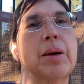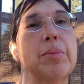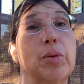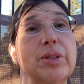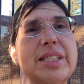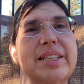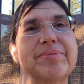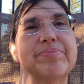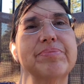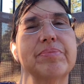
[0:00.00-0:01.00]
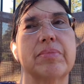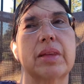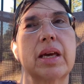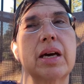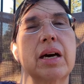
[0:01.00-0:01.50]
But we'll see.
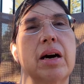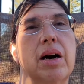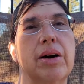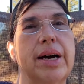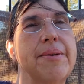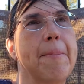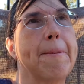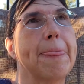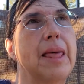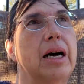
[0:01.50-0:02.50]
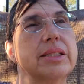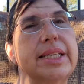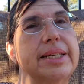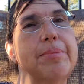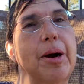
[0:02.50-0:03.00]
Okay, I'll
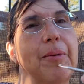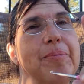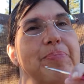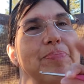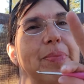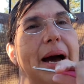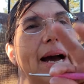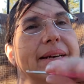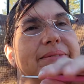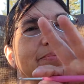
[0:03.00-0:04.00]
see you tomorrow. Bye.